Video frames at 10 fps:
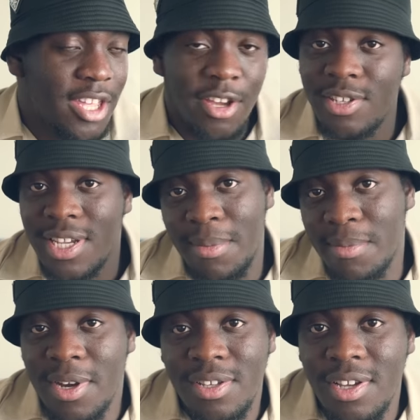Yohji
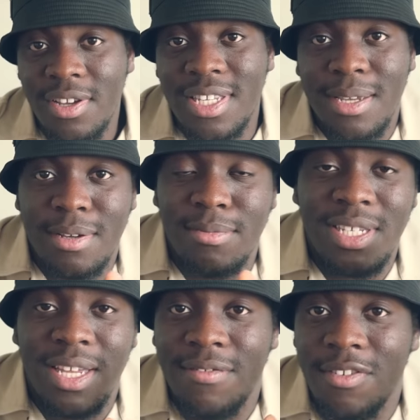Yamamoto, The same can be
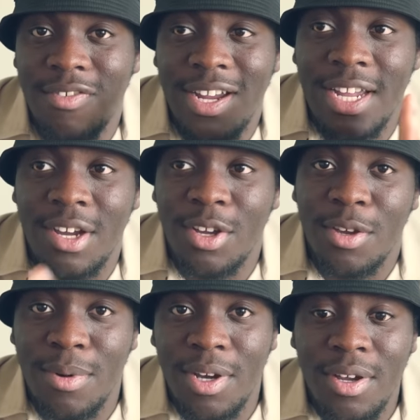said for Rei
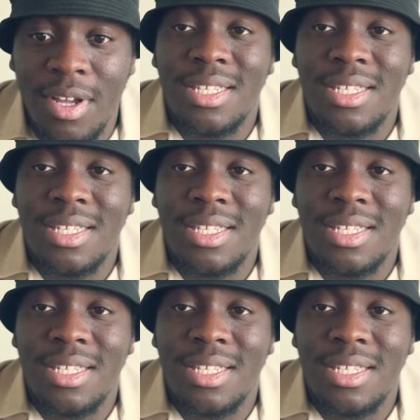Kawakubo,